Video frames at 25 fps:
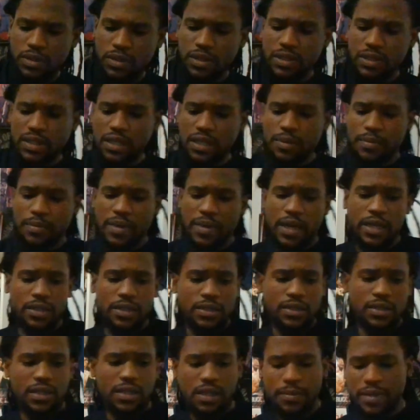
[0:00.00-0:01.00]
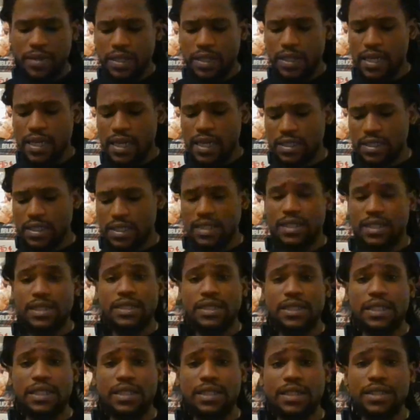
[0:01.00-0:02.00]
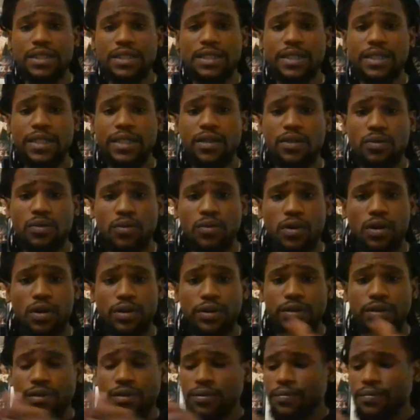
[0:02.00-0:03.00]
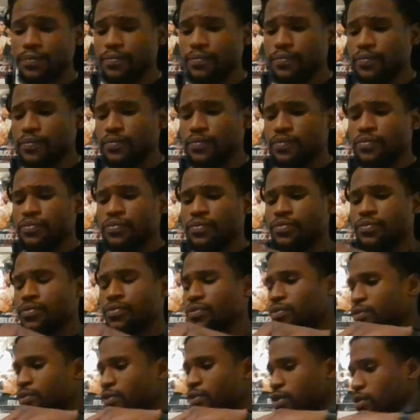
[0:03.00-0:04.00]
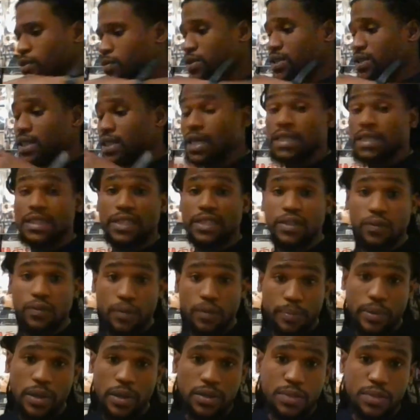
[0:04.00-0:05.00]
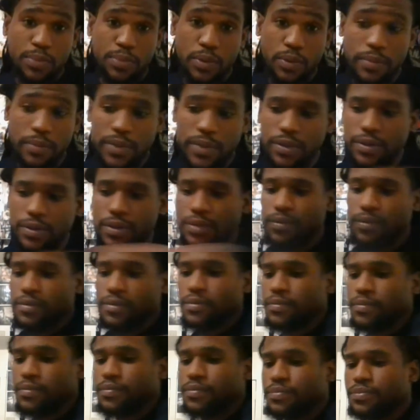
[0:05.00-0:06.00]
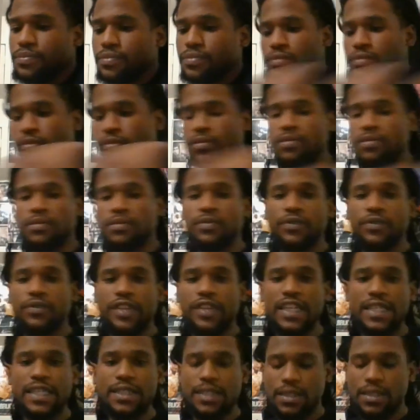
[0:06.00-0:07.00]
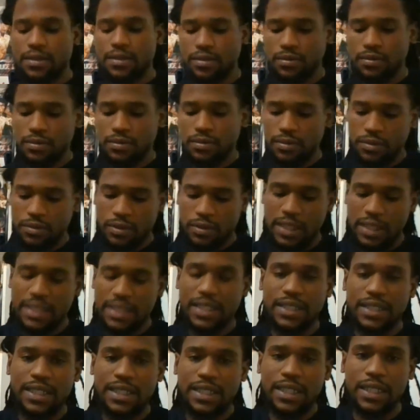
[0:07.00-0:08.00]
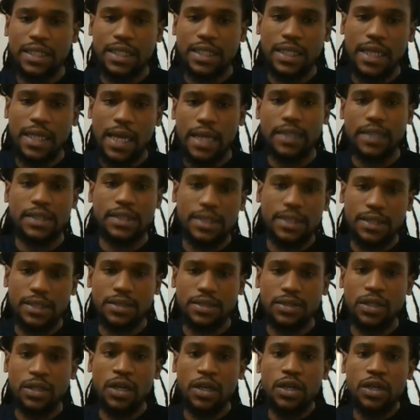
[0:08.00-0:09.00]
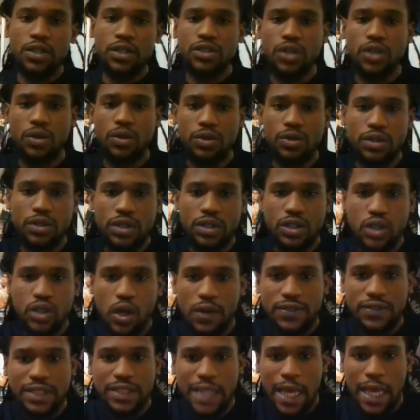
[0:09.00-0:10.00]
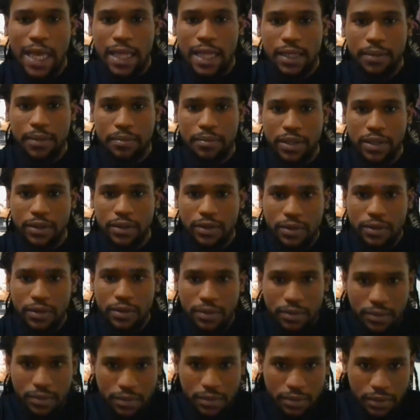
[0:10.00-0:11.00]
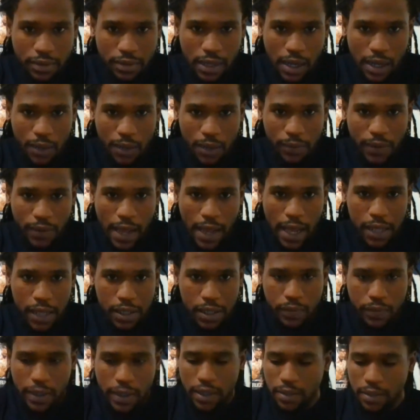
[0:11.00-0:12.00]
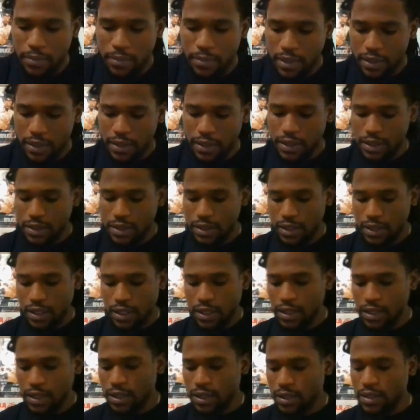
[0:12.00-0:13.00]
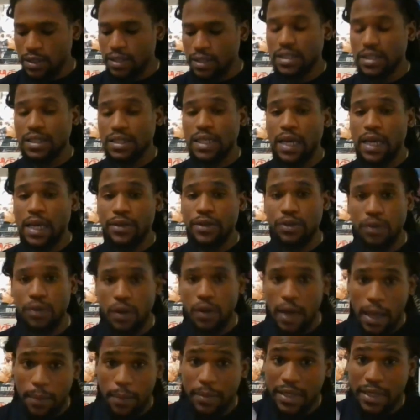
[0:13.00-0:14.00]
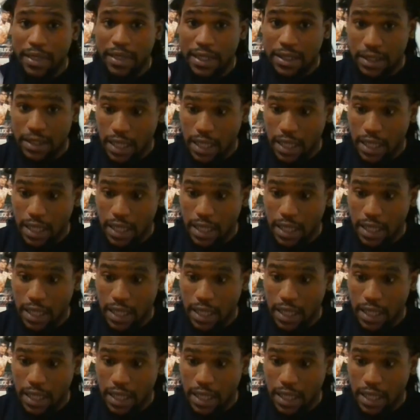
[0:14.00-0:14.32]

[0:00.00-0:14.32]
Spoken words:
what this come in at. This is the distilled water, which has 0 parts per million. This is a TDS, total dissolved solid meter. I would highly recommend this. This is how you know how many